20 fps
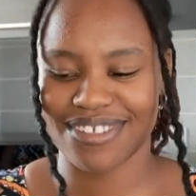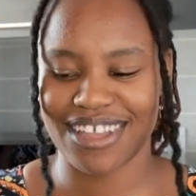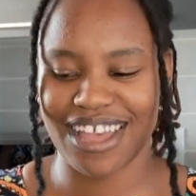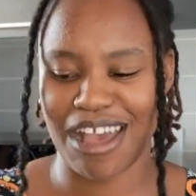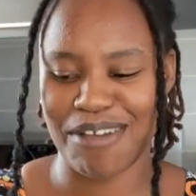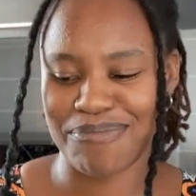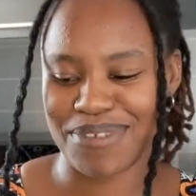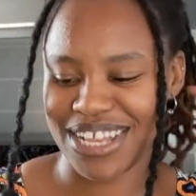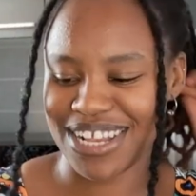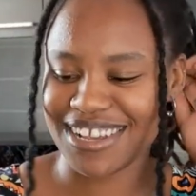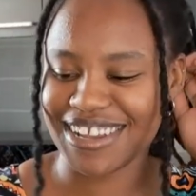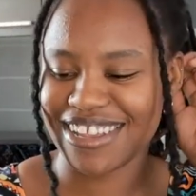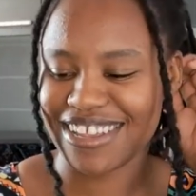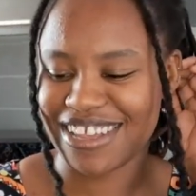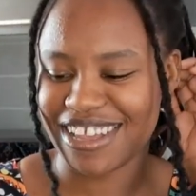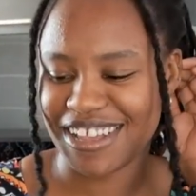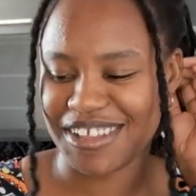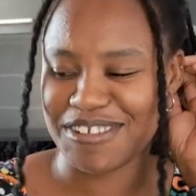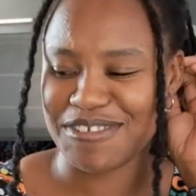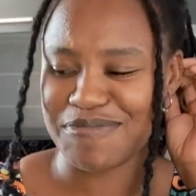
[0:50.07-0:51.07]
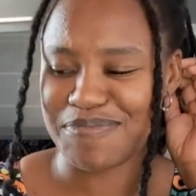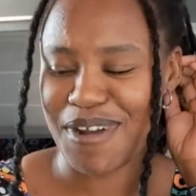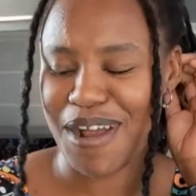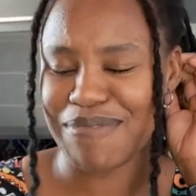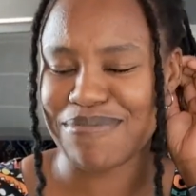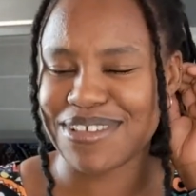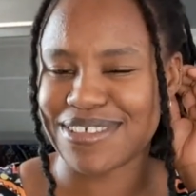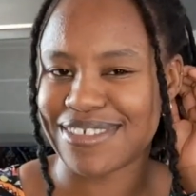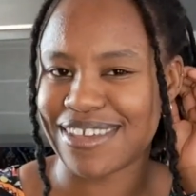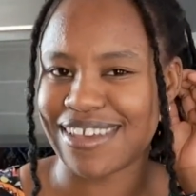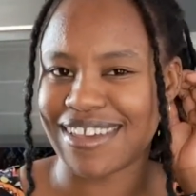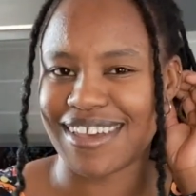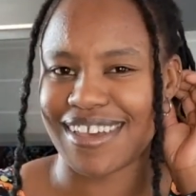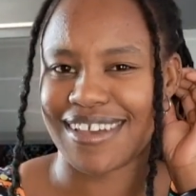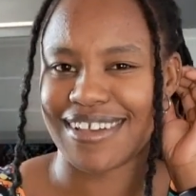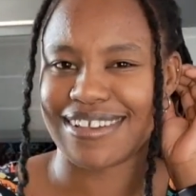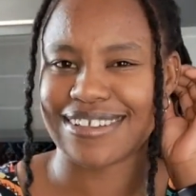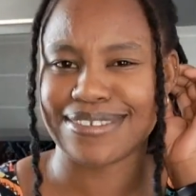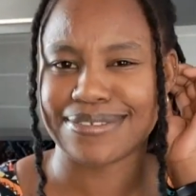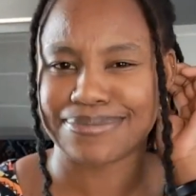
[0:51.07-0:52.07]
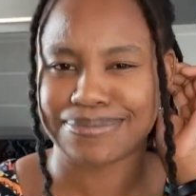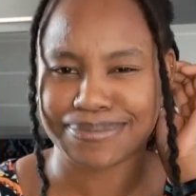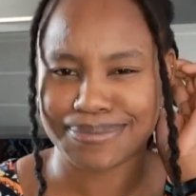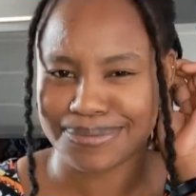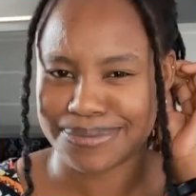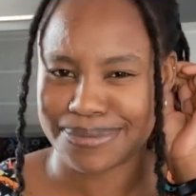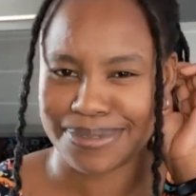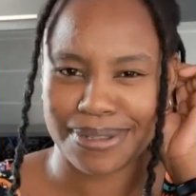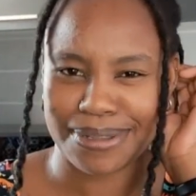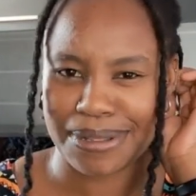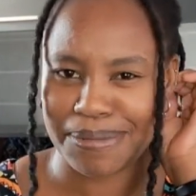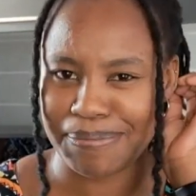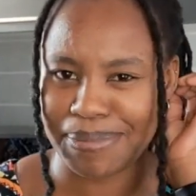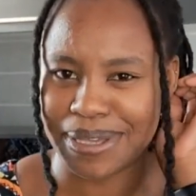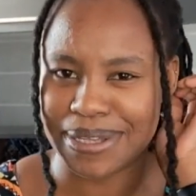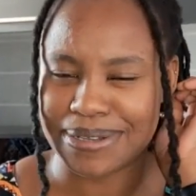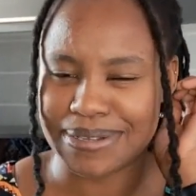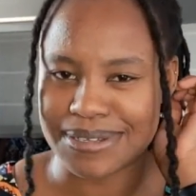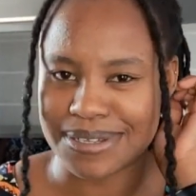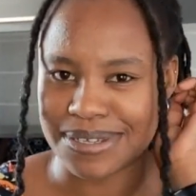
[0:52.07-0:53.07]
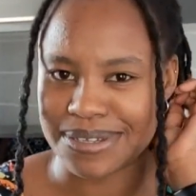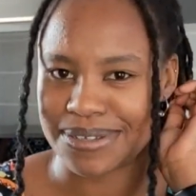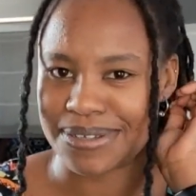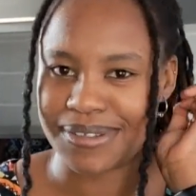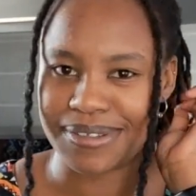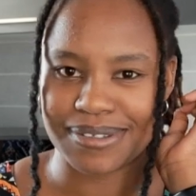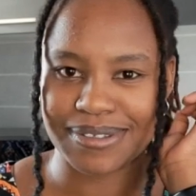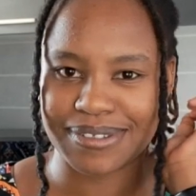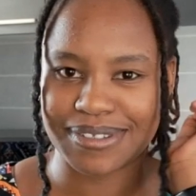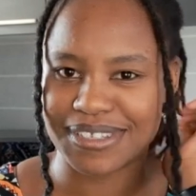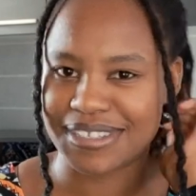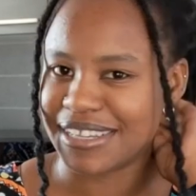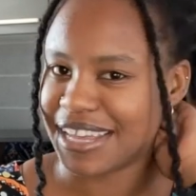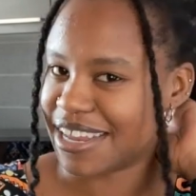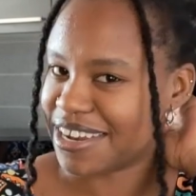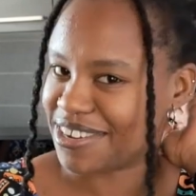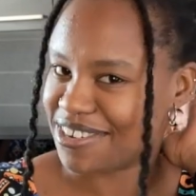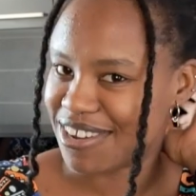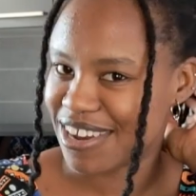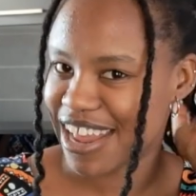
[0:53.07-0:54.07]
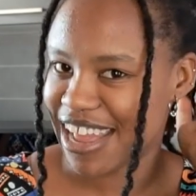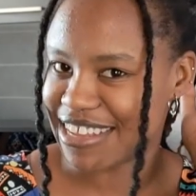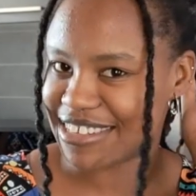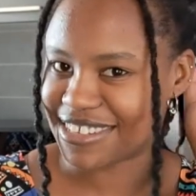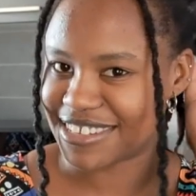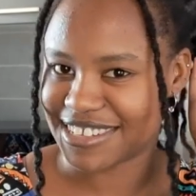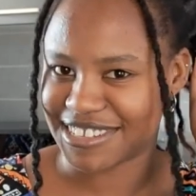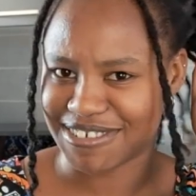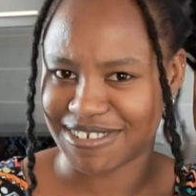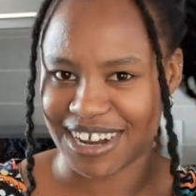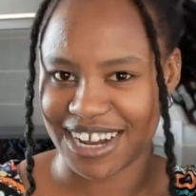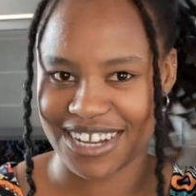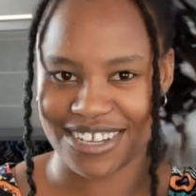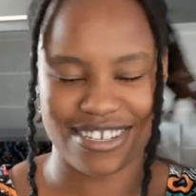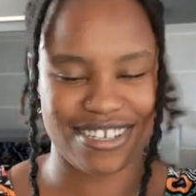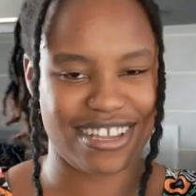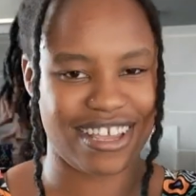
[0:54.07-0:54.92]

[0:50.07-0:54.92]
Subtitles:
I mean, you're probably thinking it's not that big a deal getting a license, right?